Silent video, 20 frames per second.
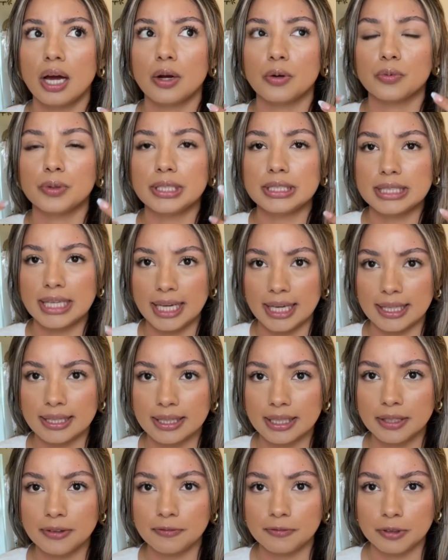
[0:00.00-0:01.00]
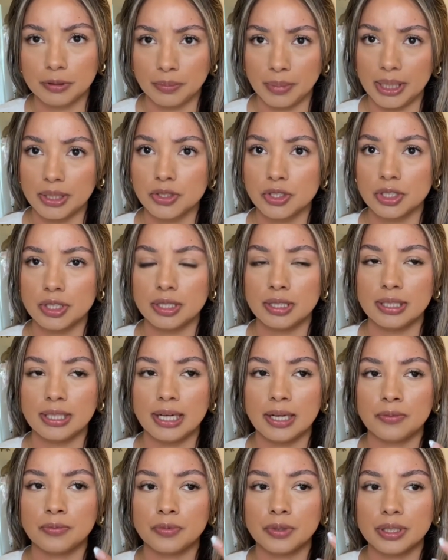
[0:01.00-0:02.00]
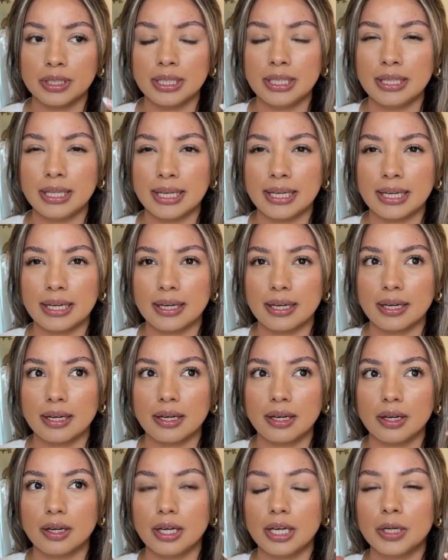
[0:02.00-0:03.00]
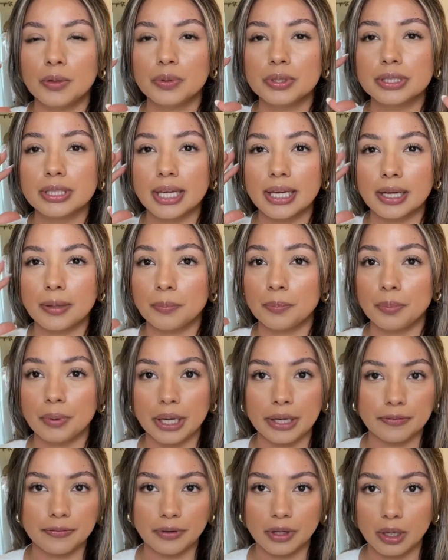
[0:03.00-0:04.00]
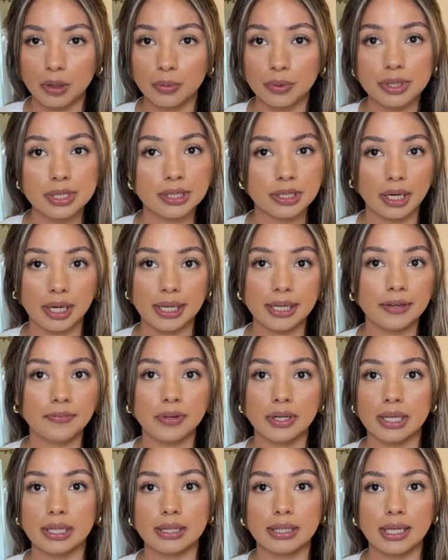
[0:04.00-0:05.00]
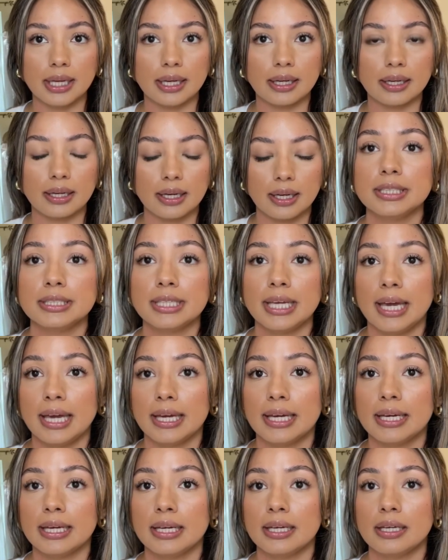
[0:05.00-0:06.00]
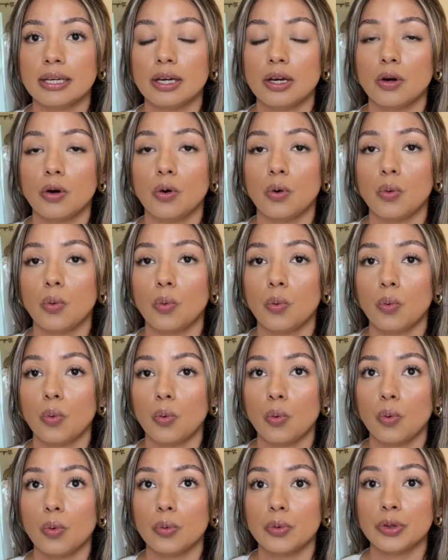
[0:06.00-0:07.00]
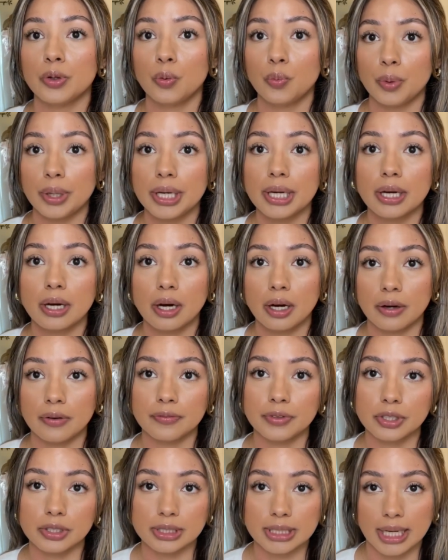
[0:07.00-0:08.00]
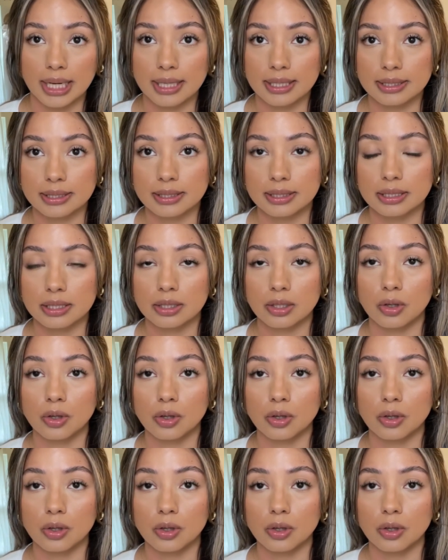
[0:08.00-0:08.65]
retain the information, and really like it was like brain fog was not even a thing. Take it the week of your test,